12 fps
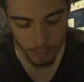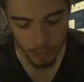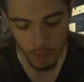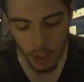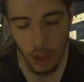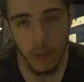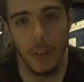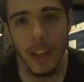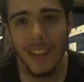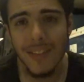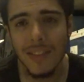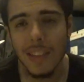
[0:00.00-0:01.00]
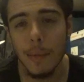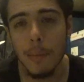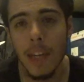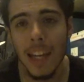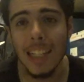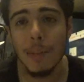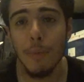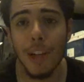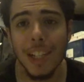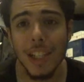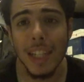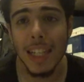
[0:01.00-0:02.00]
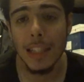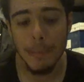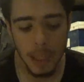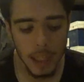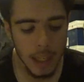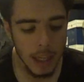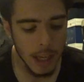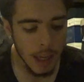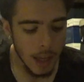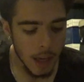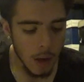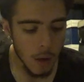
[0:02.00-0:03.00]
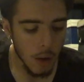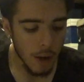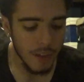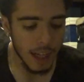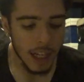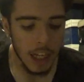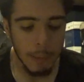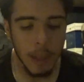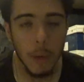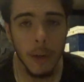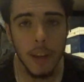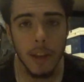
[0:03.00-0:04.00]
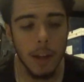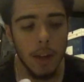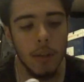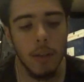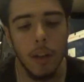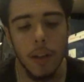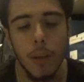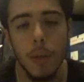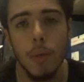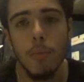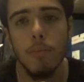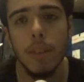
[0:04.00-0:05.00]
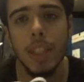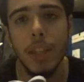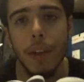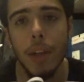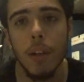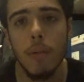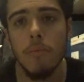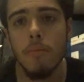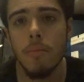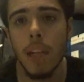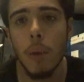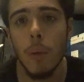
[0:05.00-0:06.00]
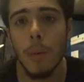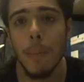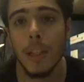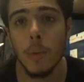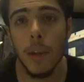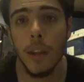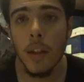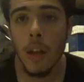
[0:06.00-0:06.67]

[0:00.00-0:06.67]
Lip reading: You know, if some inspiration hits me, or if they come out with, you know, a new material that I want to mess with.